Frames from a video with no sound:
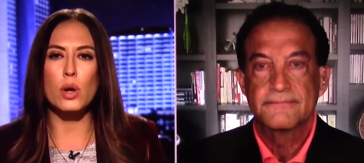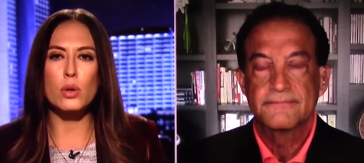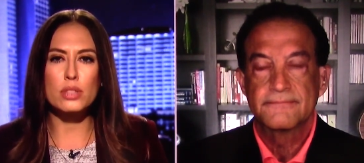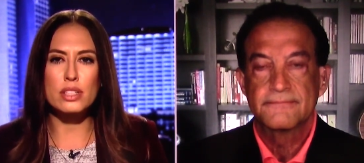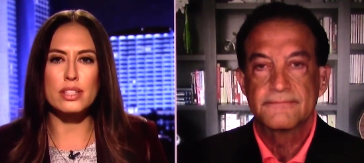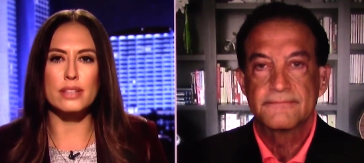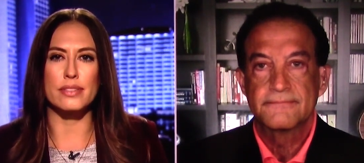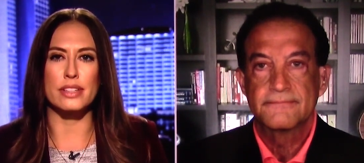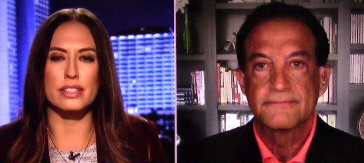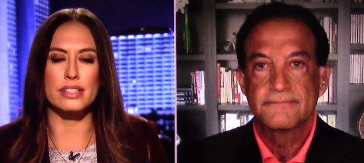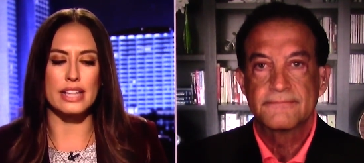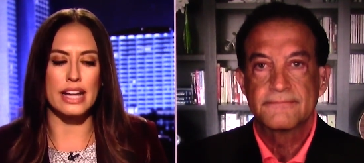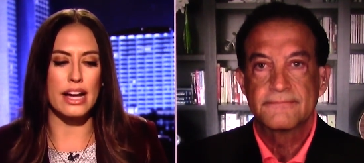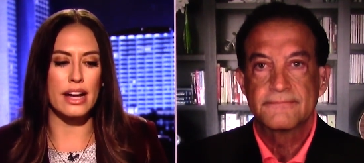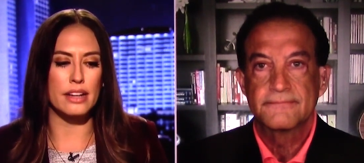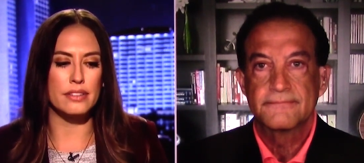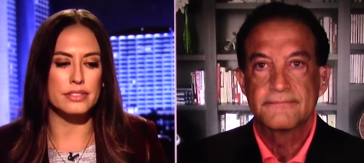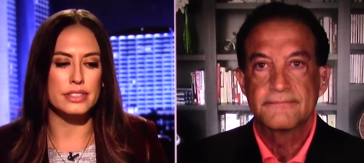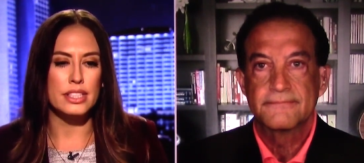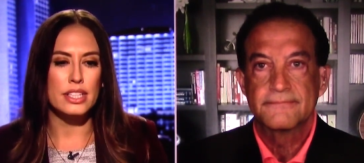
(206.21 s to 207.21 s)
Speaker 1: most of us
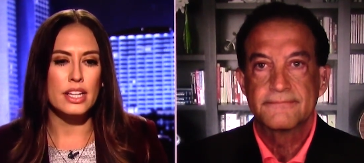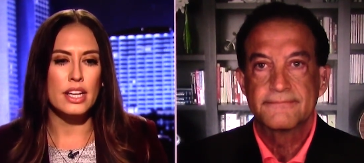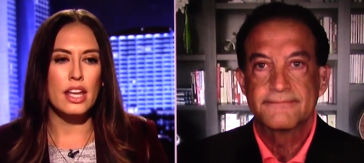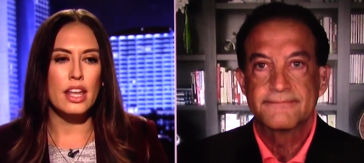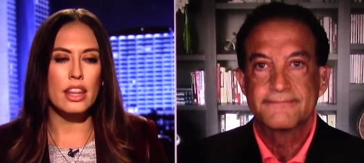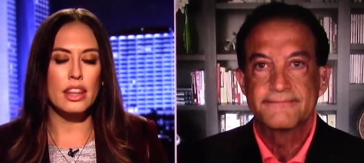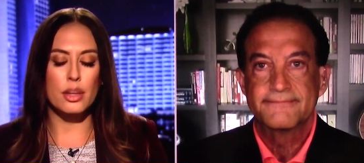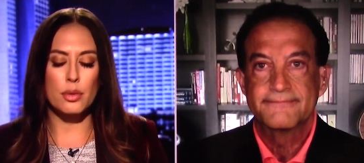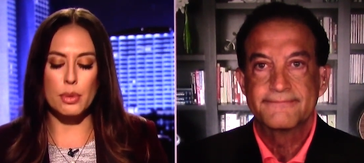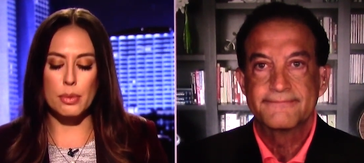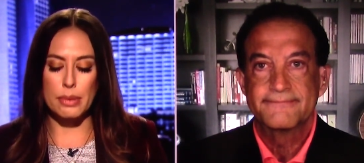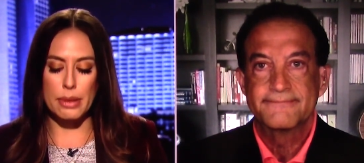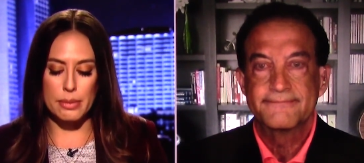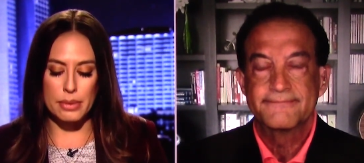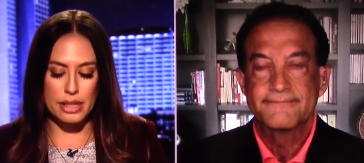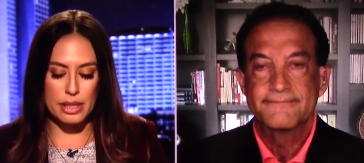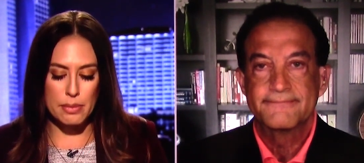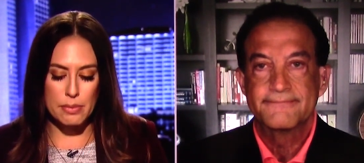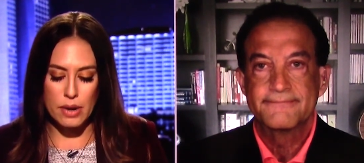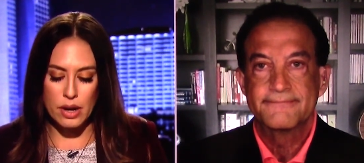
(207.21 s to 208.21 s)
have, the
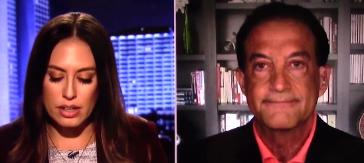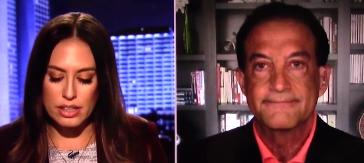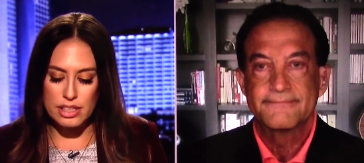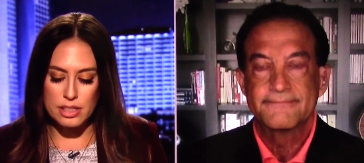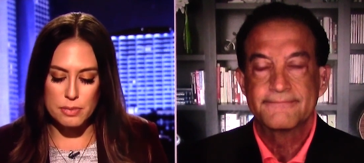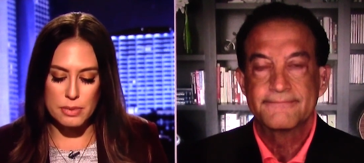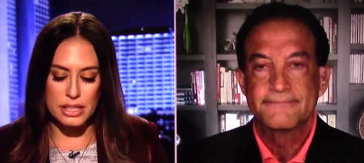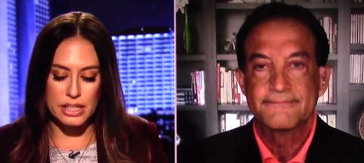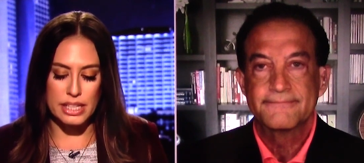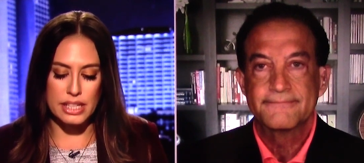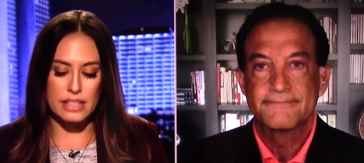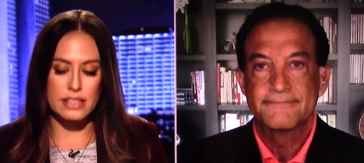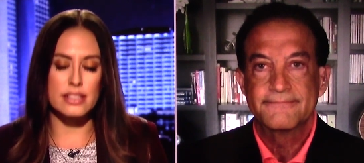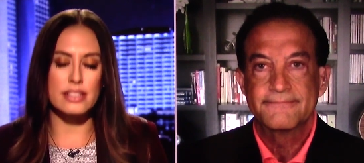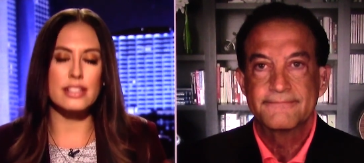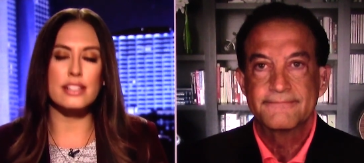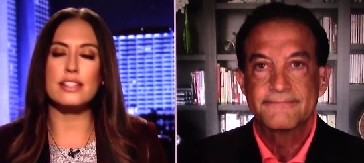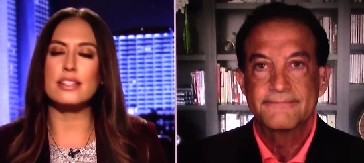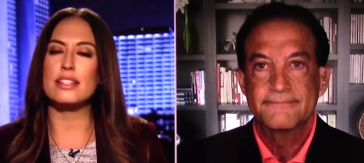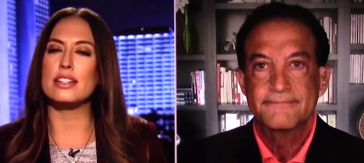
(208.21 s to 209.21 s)
Republican Party has been
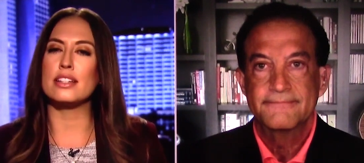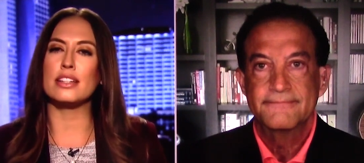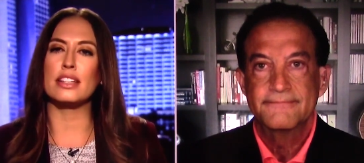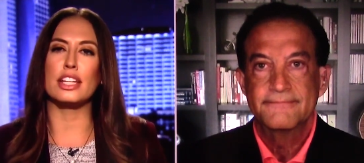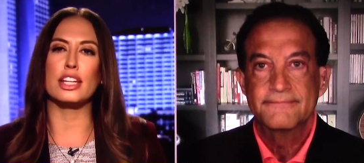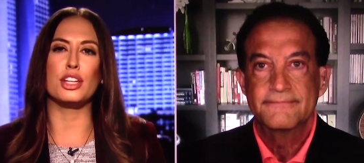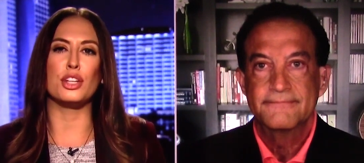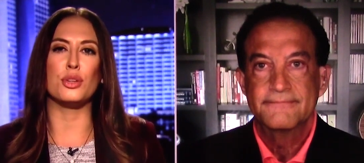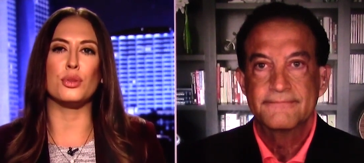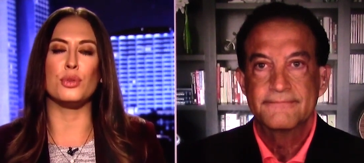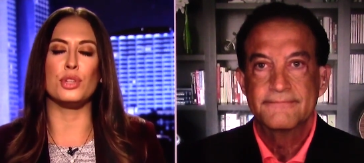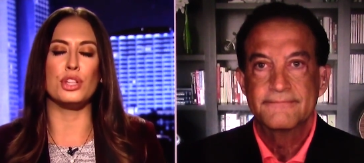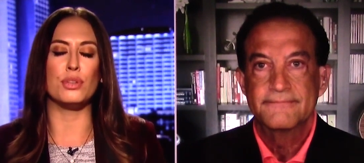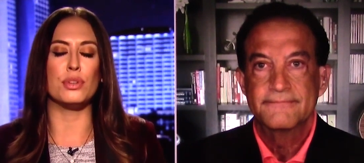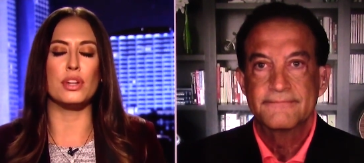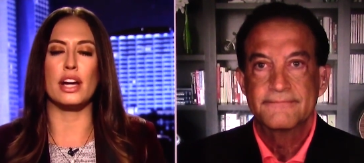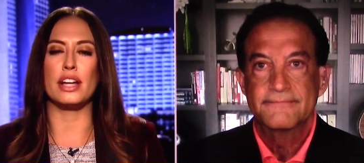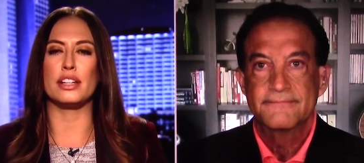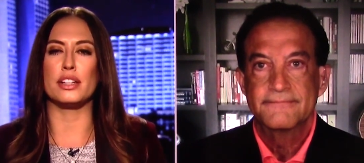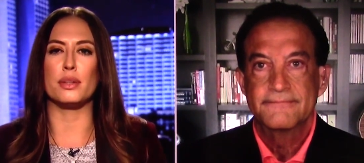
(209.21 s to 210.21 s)
consistently
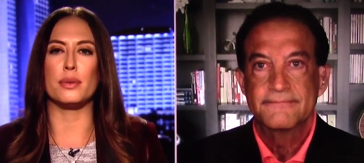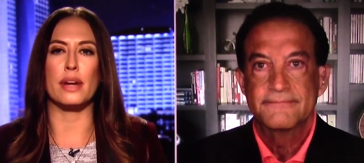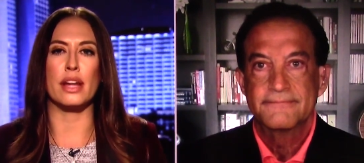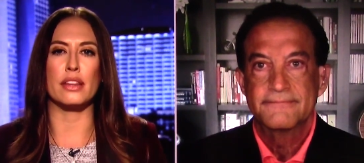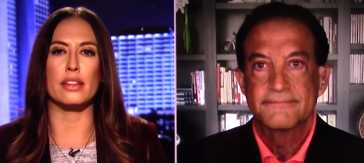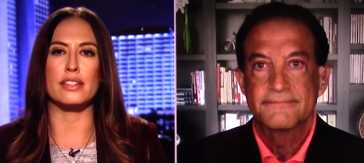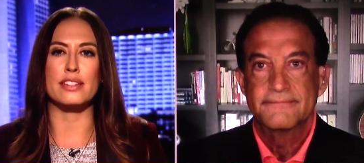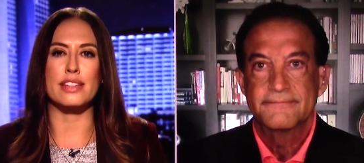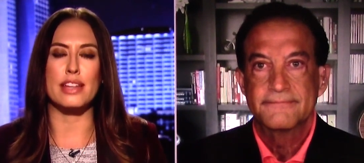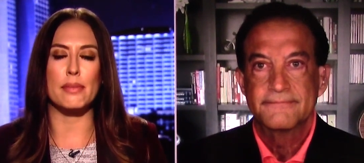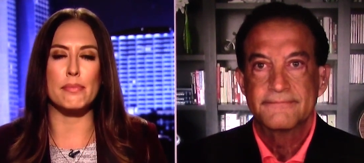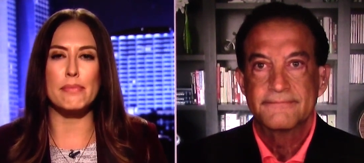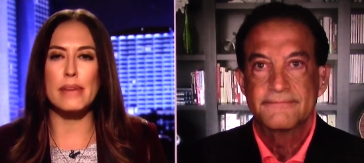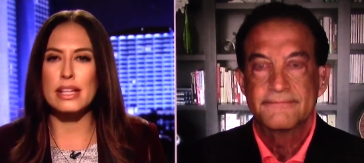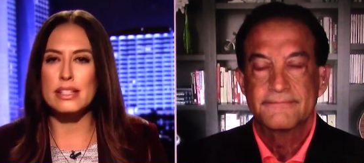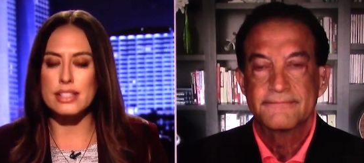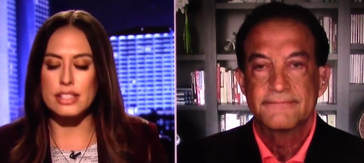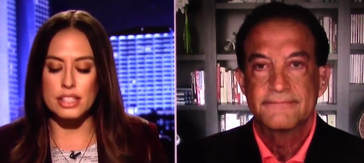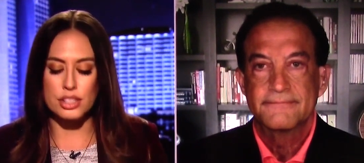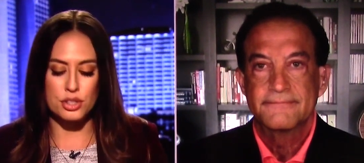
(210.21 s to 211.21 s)
united around the same
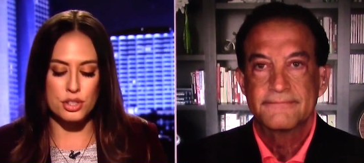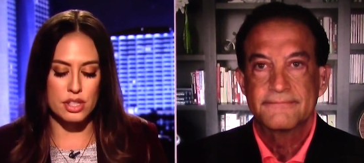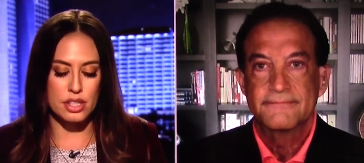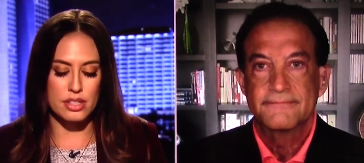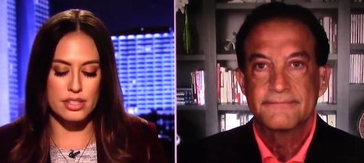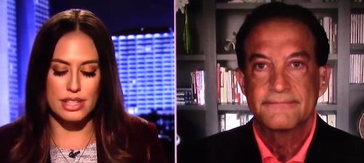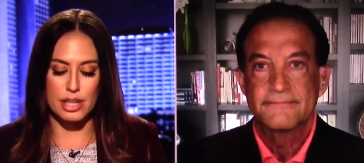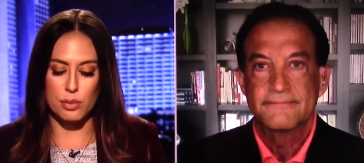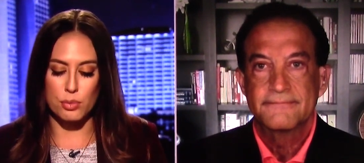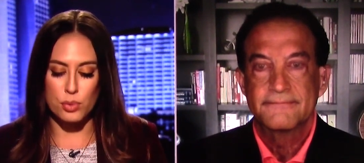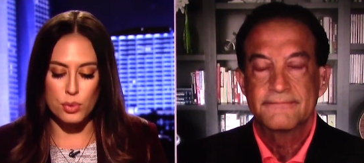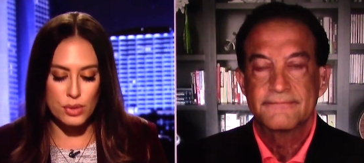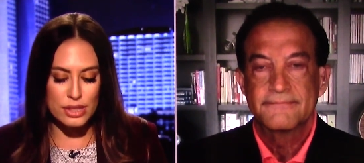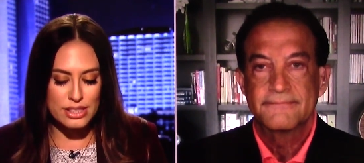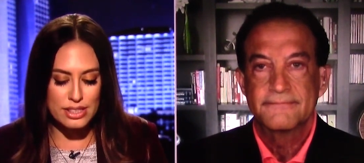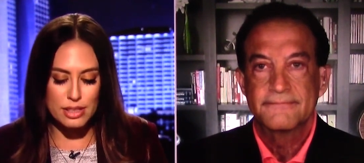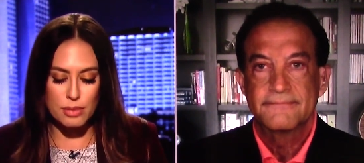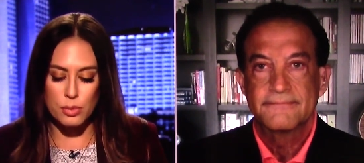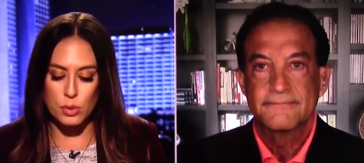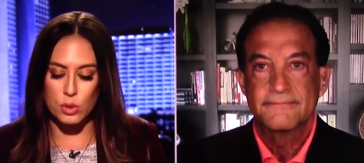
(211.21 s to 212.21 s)
message, the same
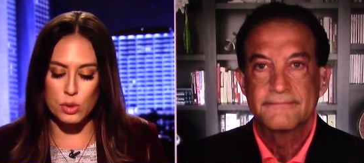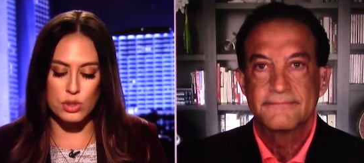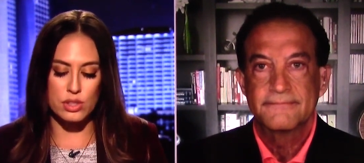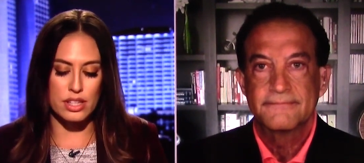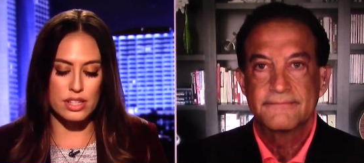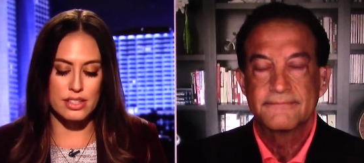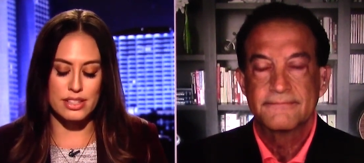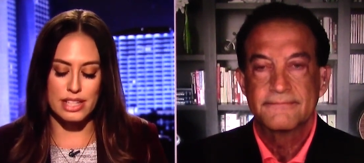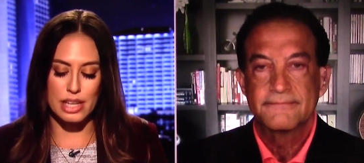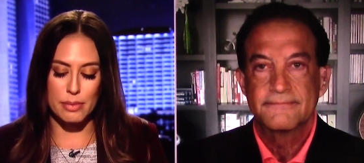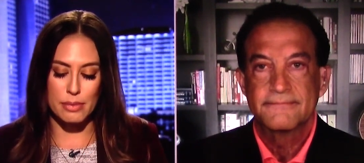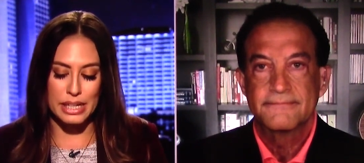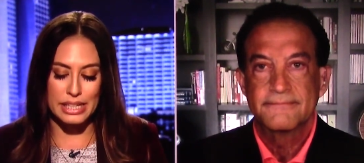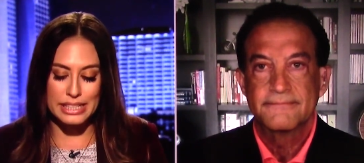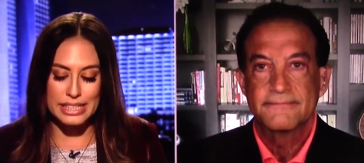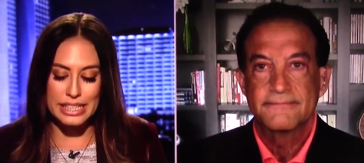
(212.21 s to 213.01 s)
principles, the same